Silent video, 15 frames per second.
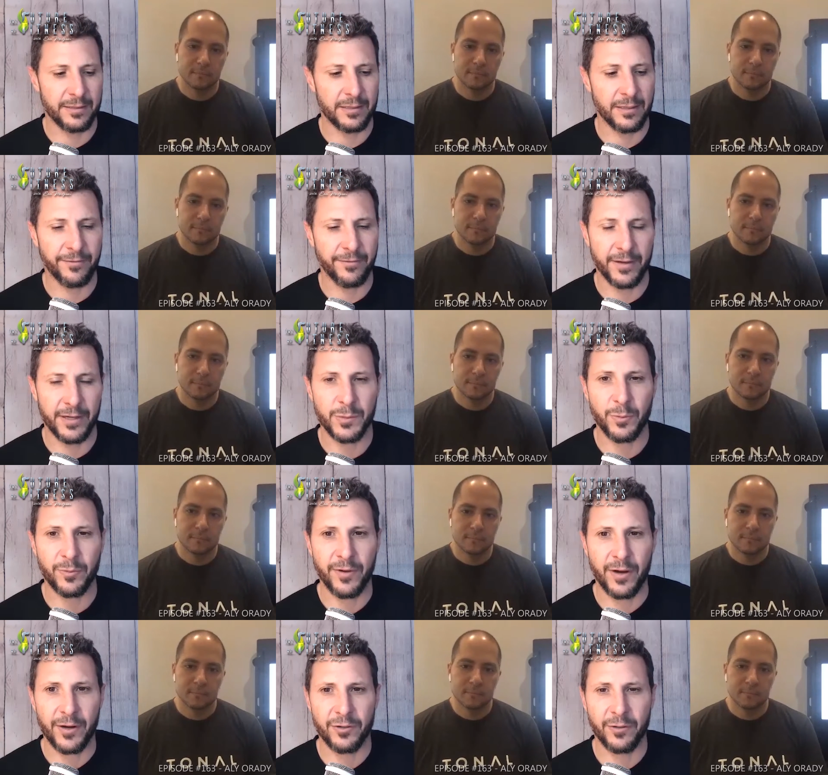Speaker 1: is, is the
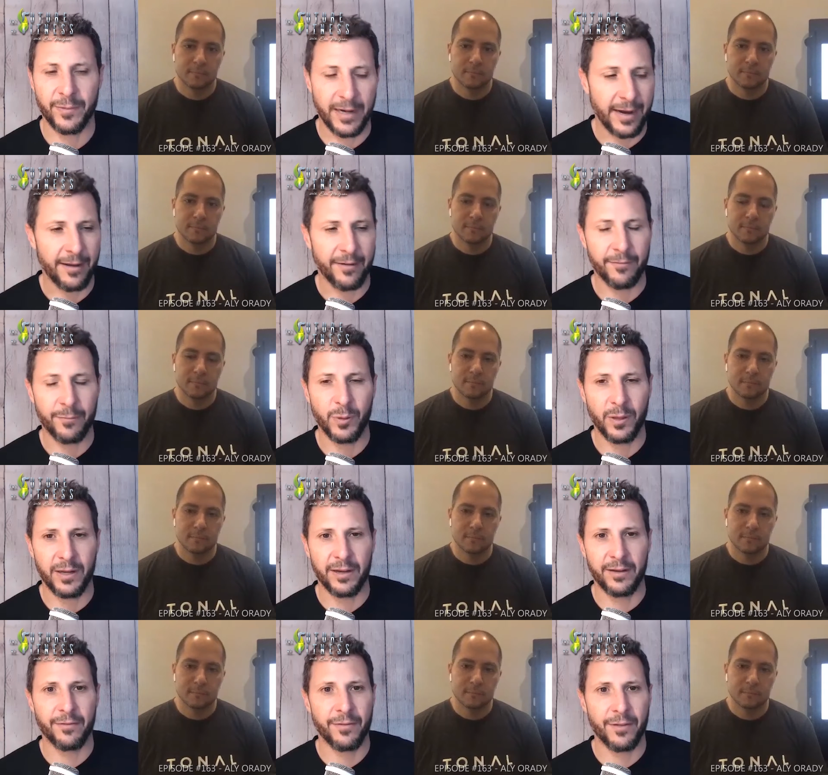fitness professional? I mean, I
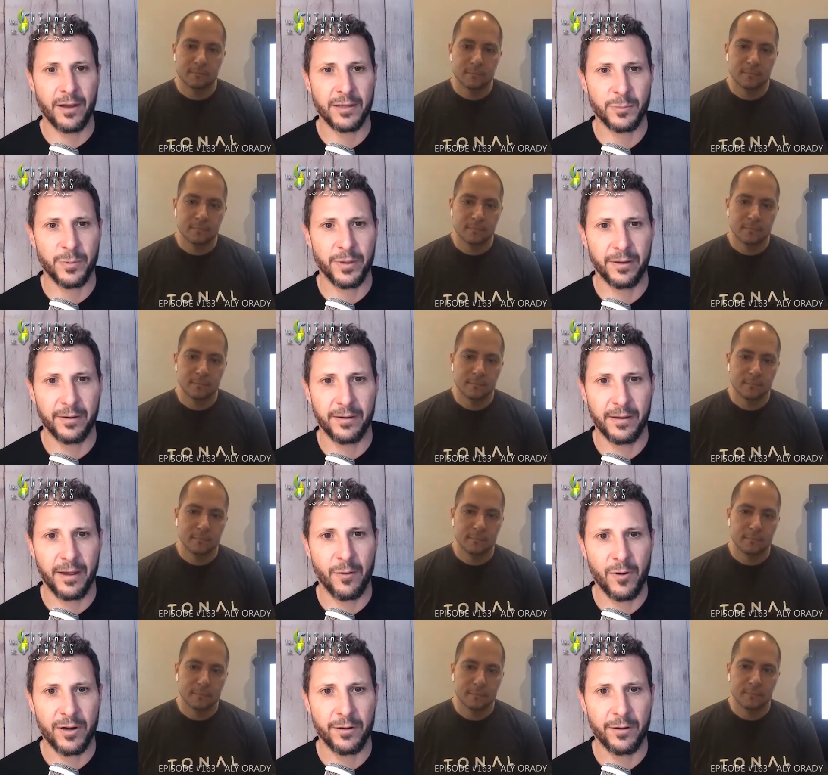have plenty of thoughts,
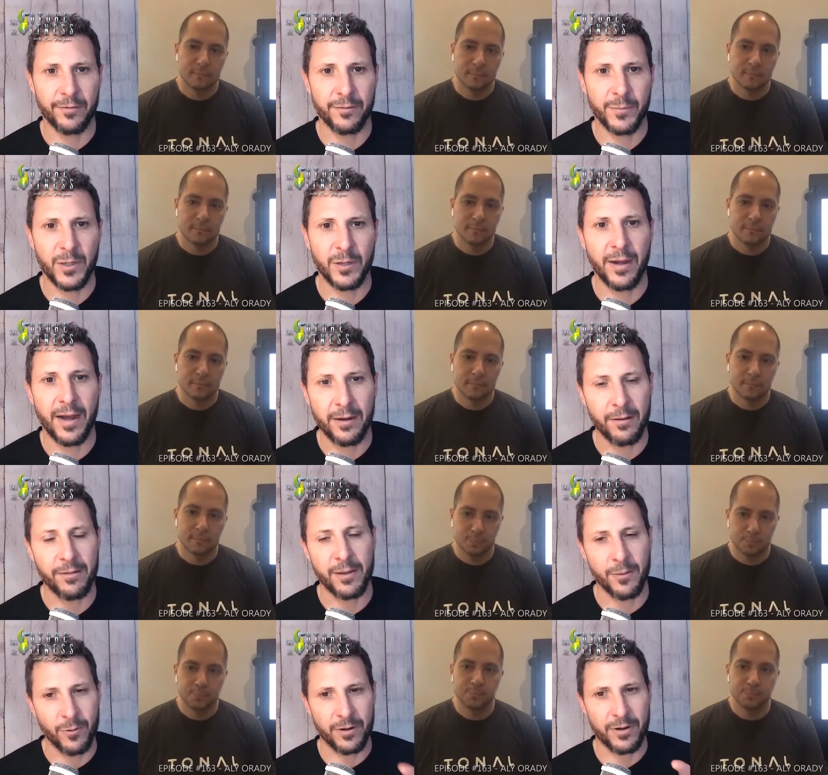but I want to hear it from
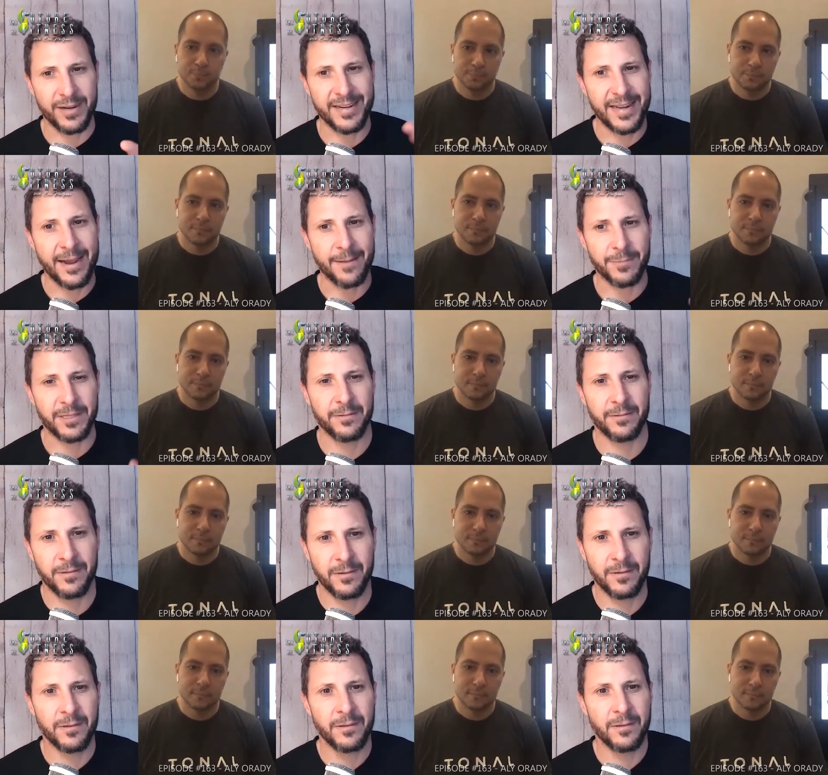you. How do you think we're going to
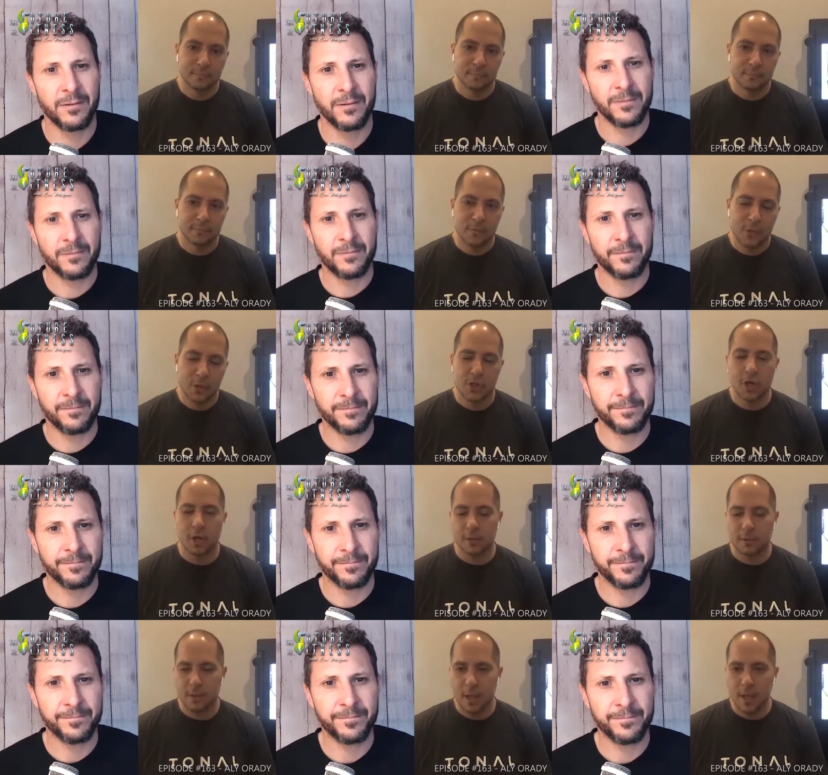adapt?
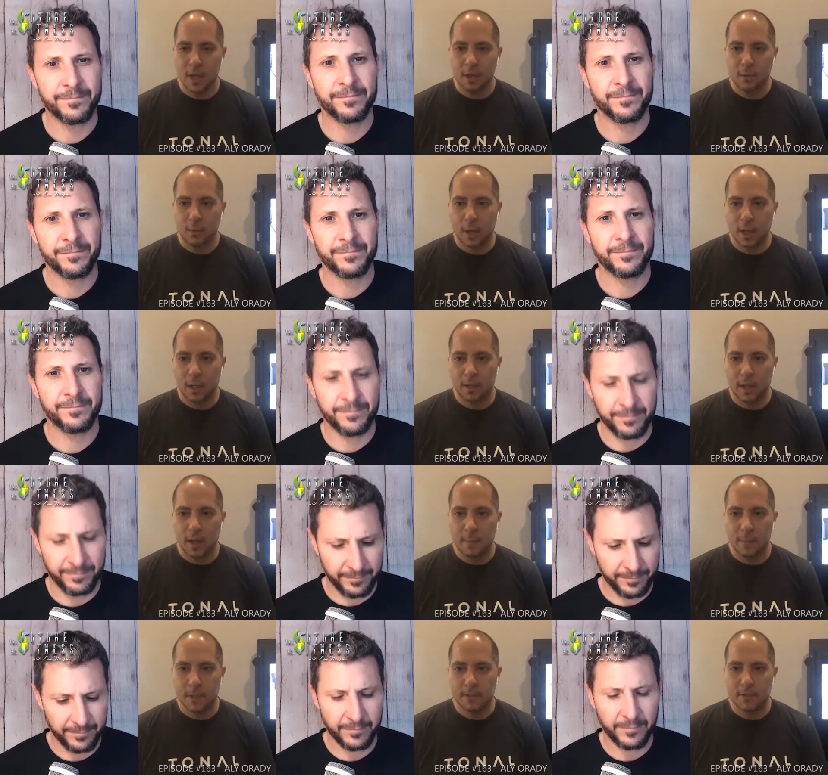
Speaker 2: Sure.
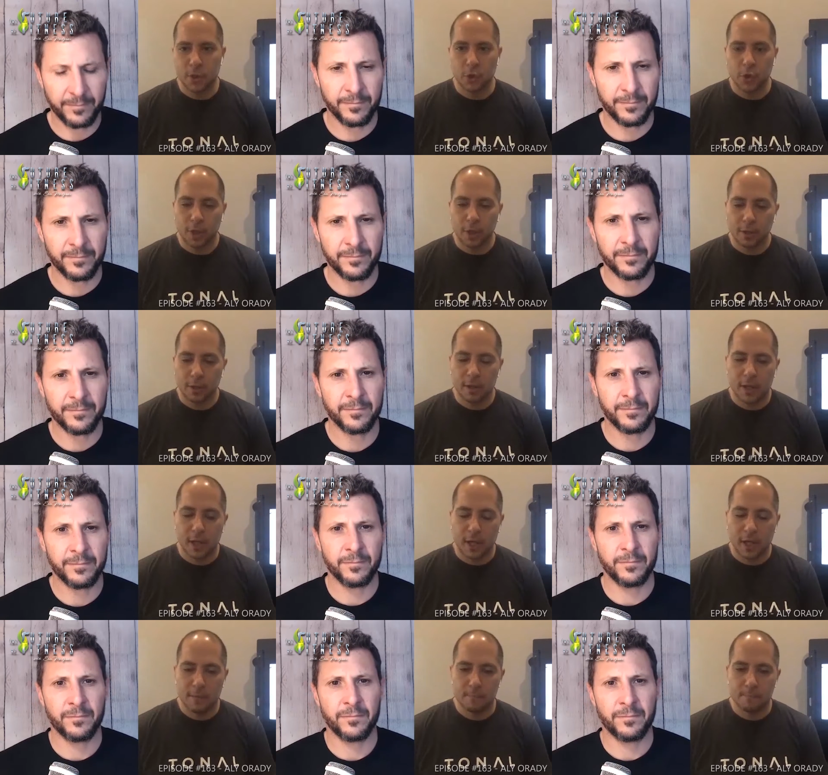Well, I mean,
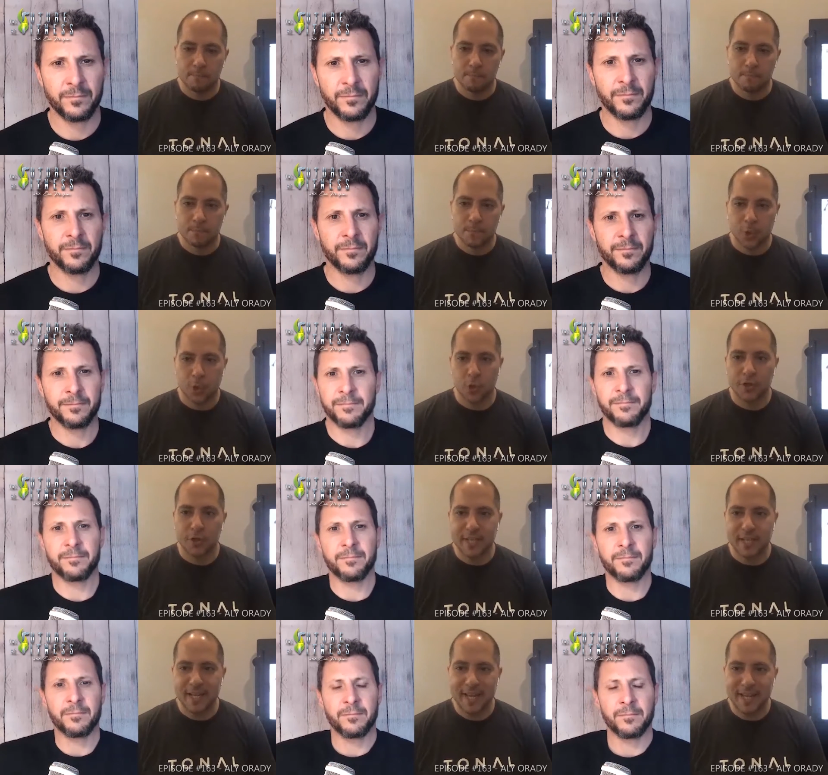Tonal, um,
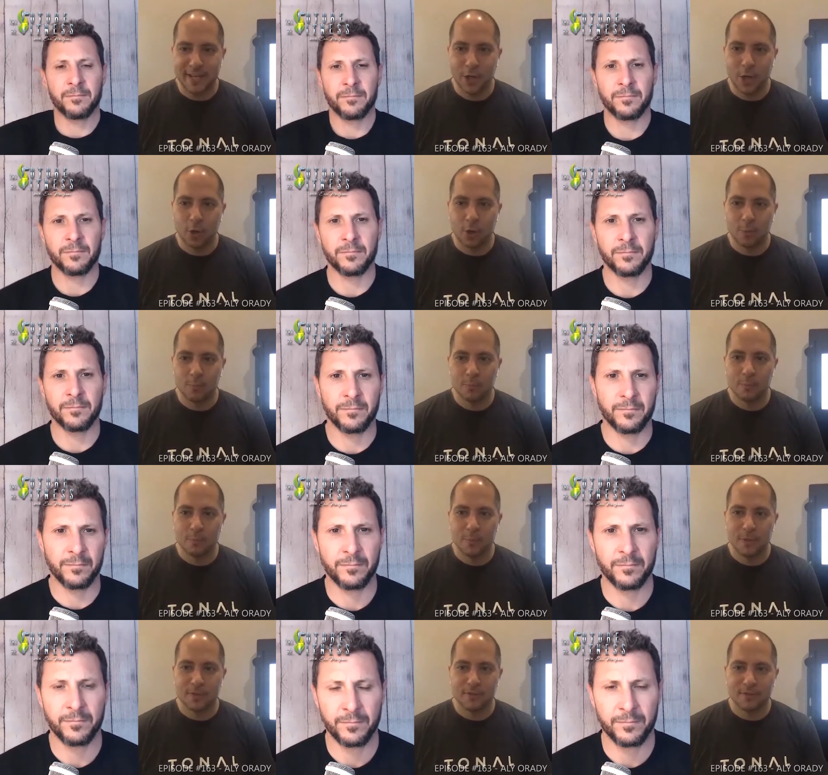Tonal is an
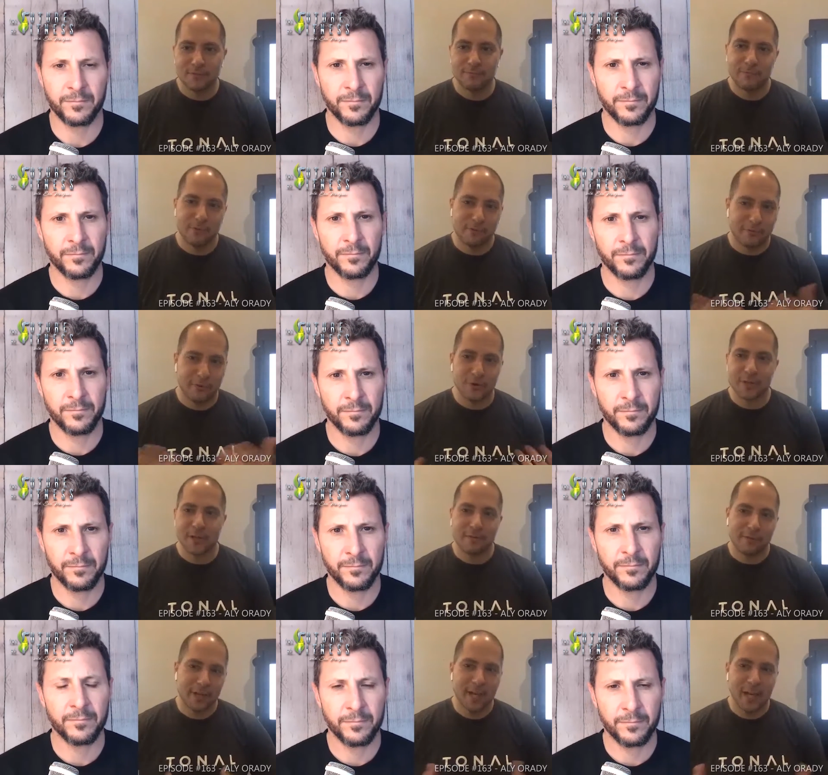in-home, is the, the
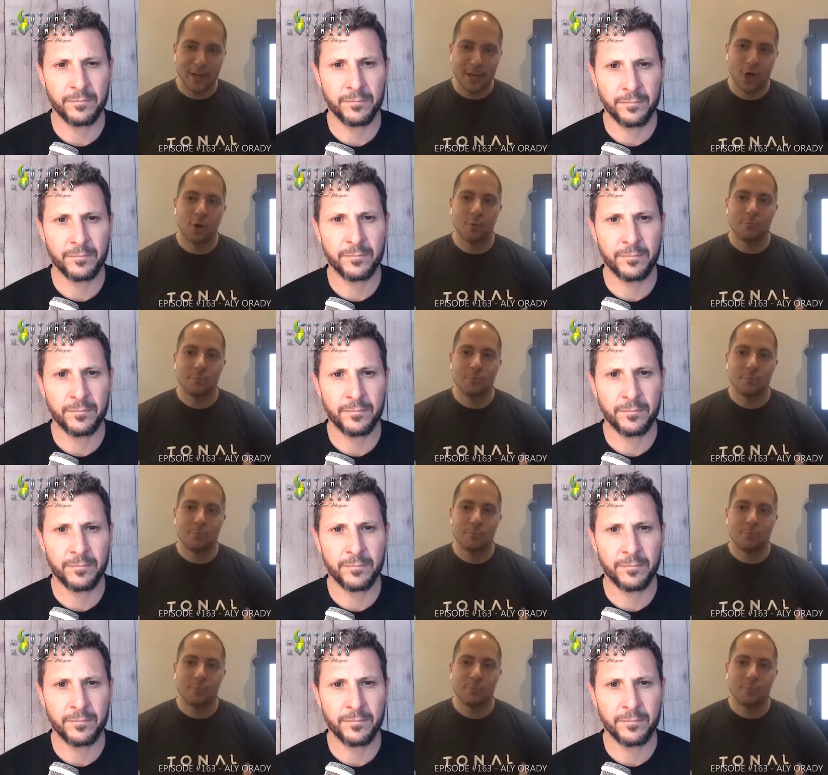first ever like